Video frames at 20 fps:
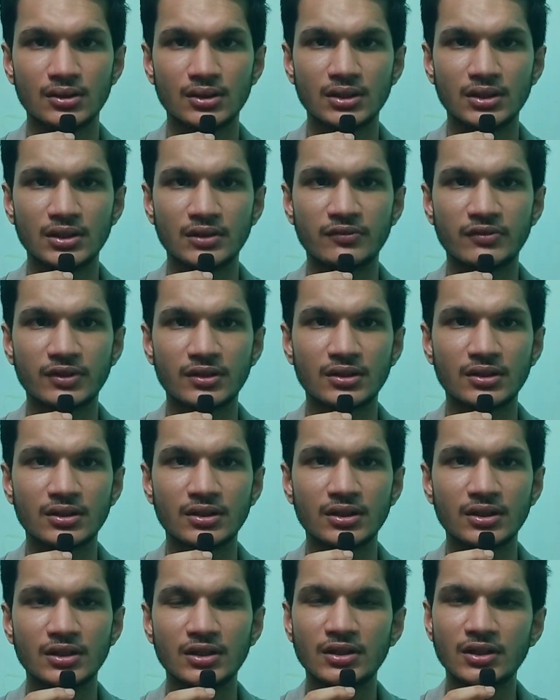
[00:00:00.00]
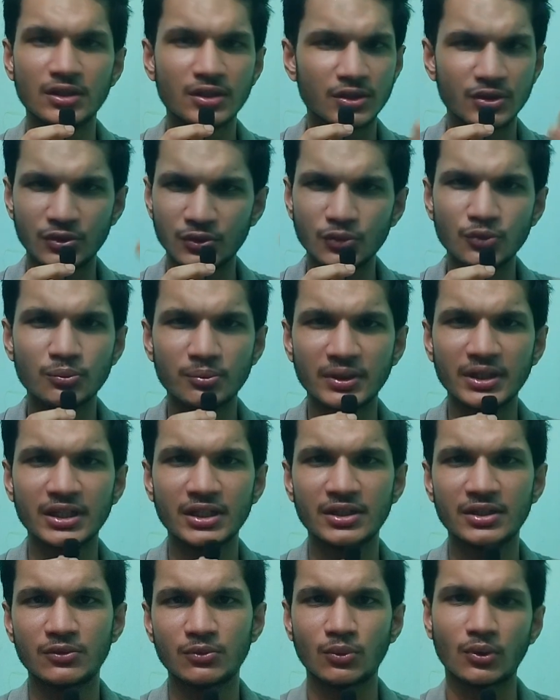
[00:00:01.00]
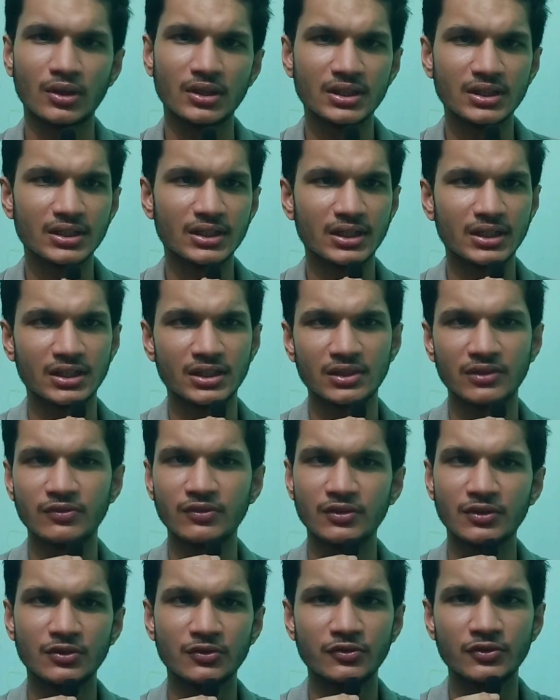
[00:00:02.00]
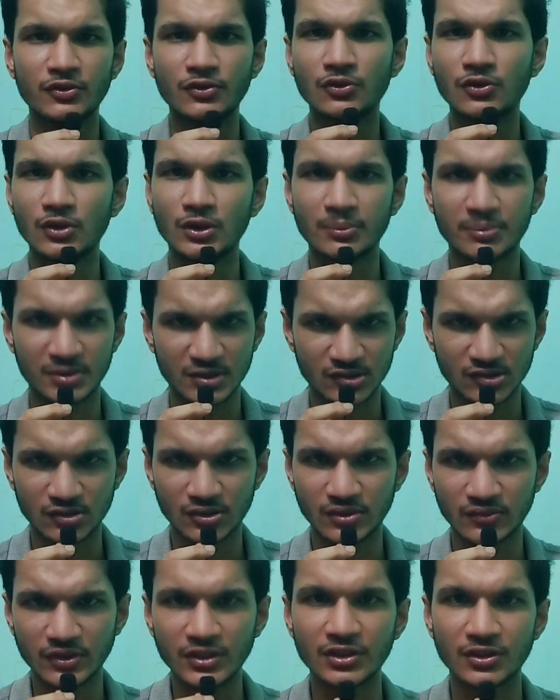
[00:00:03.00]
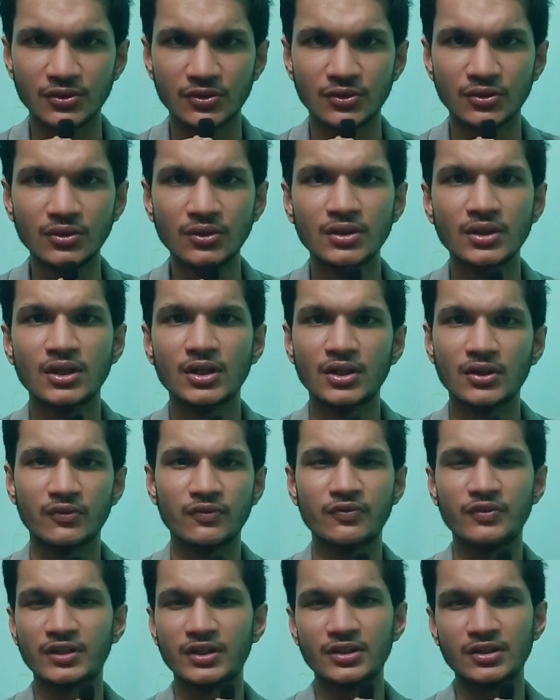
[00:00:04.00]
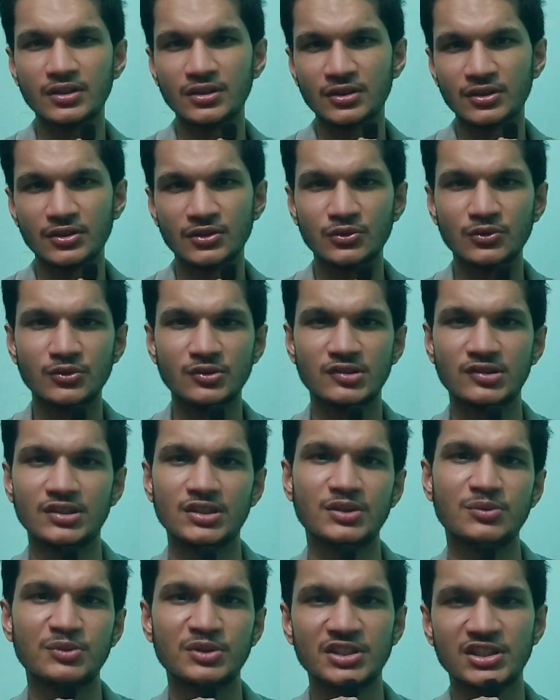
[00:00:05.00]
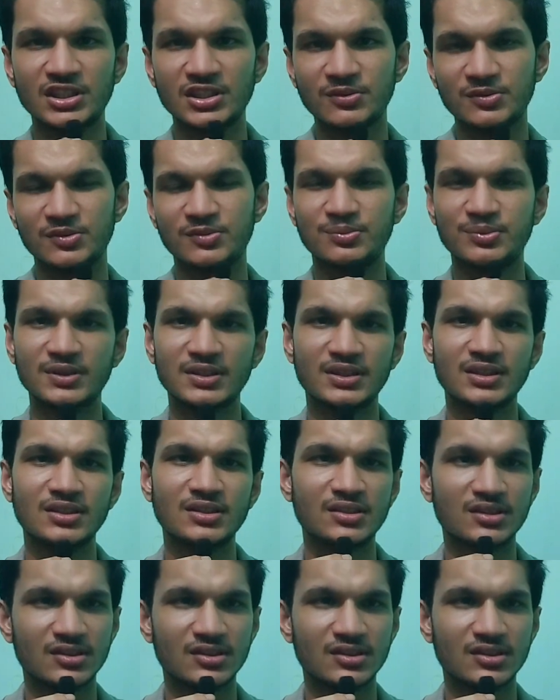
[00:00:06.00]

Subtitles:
even you might wonder, like even if you go and press on a video, when you see me keep speaking